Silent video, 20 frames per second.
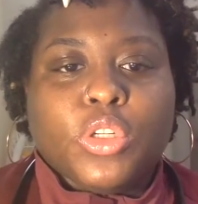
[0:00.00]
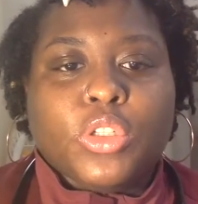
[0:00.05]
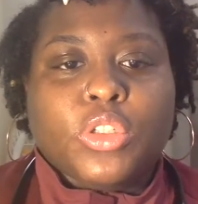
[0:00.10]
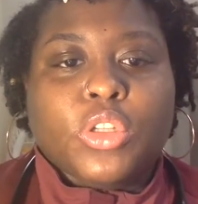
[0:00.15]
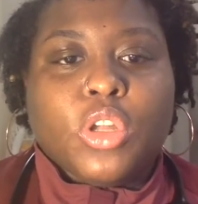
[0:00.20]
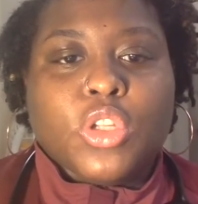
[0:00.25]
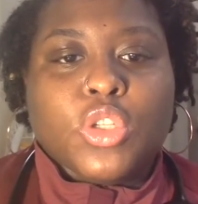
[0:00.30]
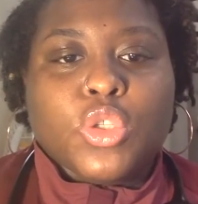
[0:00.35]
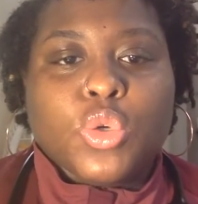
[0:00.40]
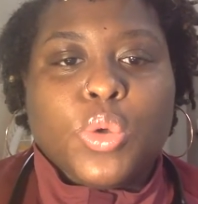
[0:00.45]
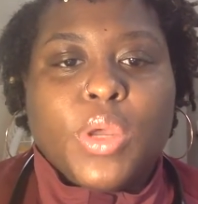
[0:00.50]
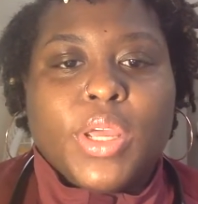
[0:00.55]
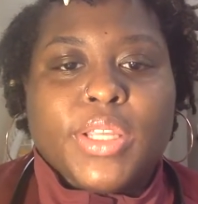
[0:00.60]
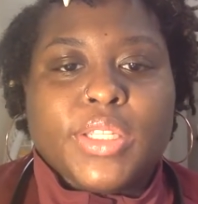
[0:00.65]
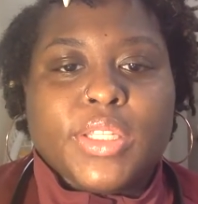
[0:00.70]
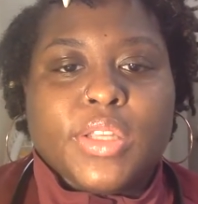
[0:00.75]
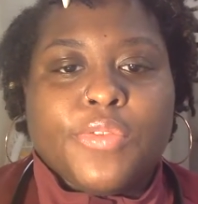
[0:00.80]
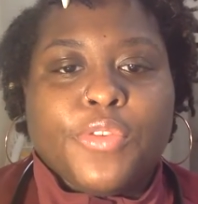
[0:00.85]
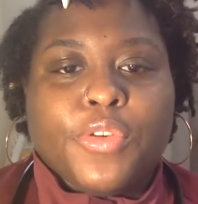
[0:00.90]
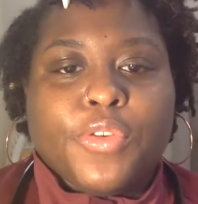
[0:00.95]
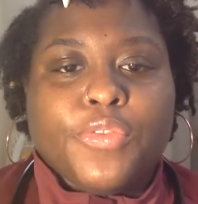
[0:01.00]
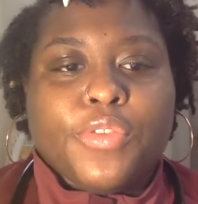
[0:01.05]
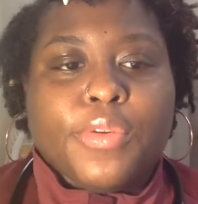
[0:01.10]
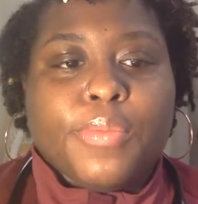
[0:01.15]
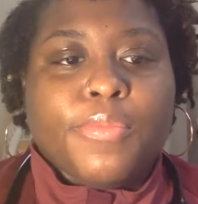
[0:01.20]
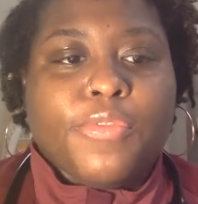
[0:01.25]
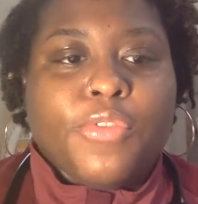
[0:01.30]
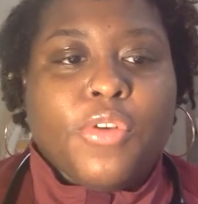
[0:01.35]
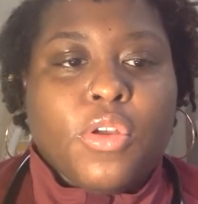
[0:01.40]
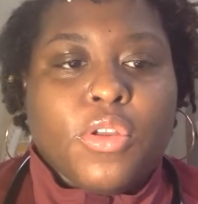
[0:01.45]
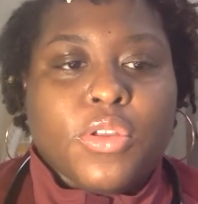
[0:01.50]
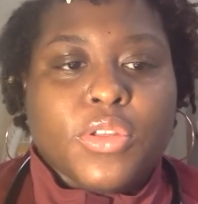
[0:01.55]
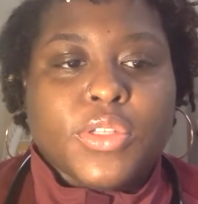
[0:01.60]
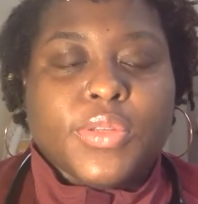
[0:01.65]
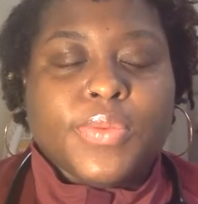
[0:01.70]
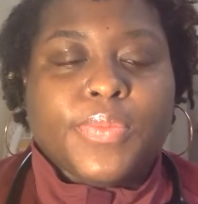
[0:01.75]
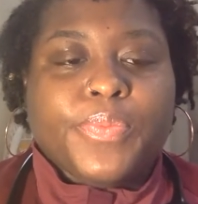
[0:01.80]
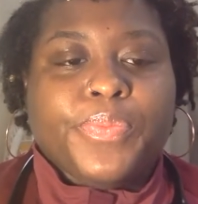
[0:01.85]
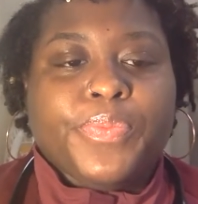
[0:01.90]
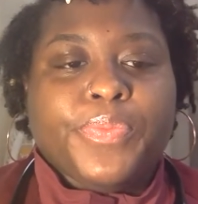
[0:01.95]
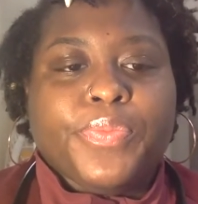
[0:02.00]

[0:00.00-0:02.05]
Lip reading: adults who have suffered from falls.